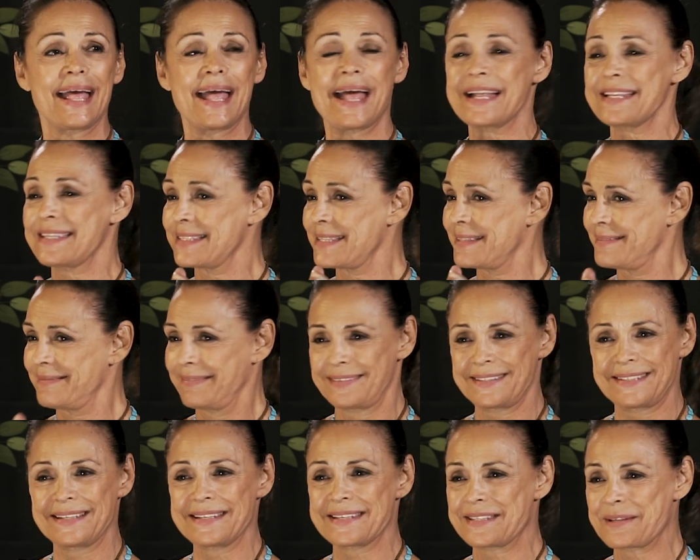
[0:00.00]
And
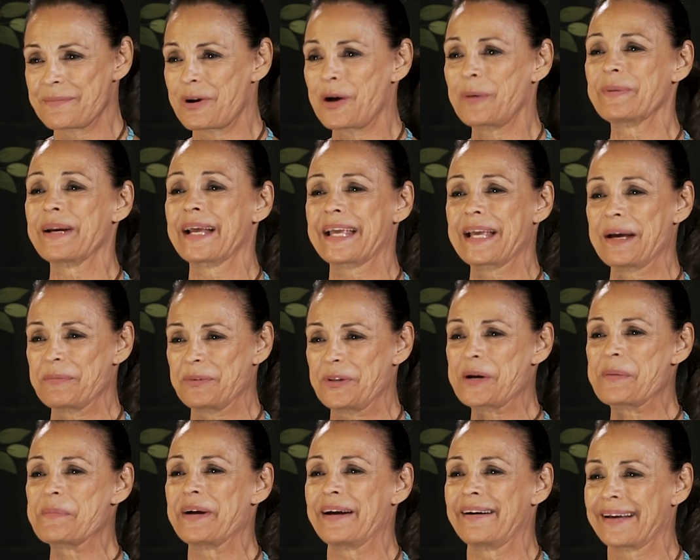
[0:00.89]
since the moment I came
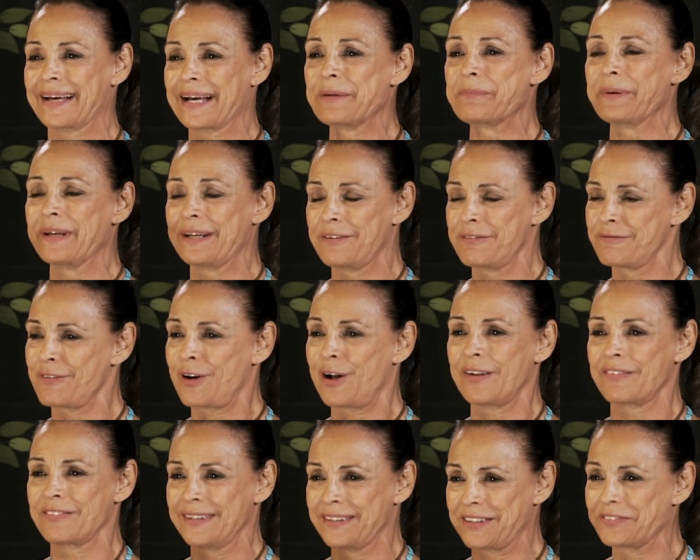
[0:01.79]
to America I've been
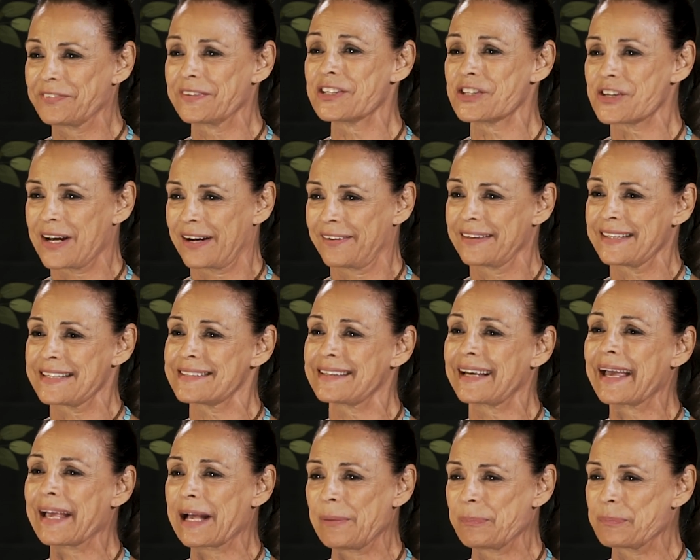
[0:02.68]
involved in different charities,
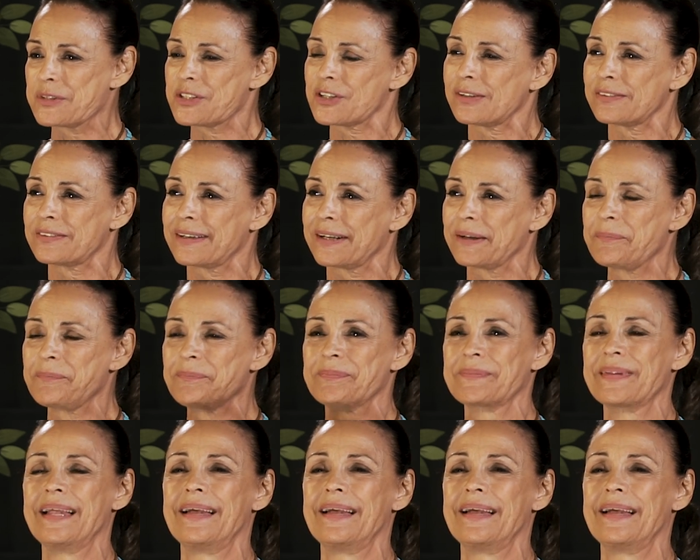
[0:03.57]
that help children.